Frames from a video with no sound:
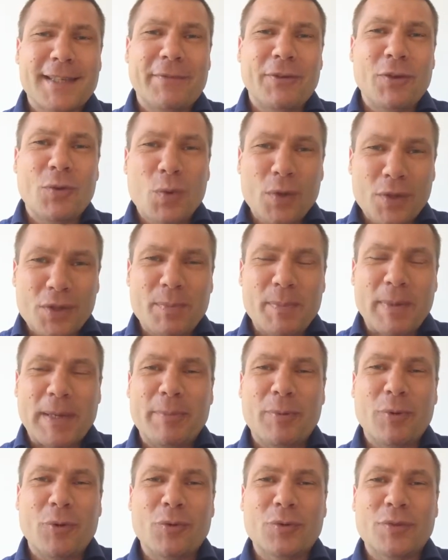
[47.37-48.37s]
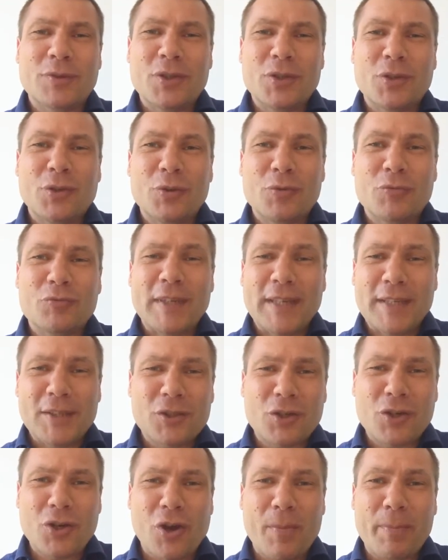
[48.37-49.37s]
If you want people to read
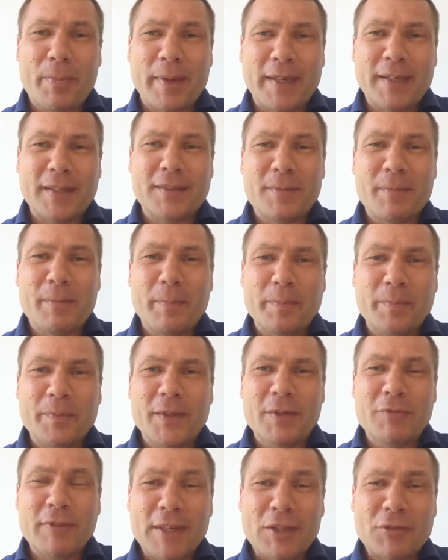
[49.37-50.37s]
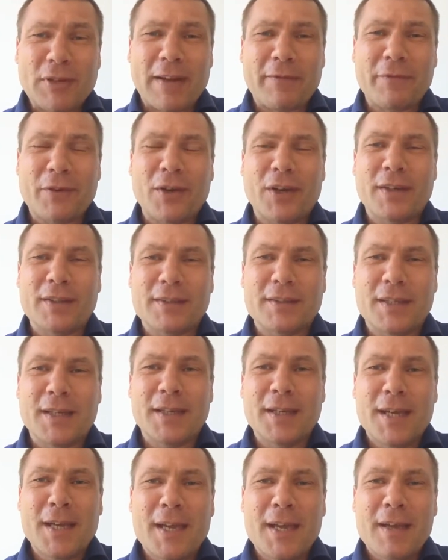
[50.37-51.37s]
your copy, to read your advert, to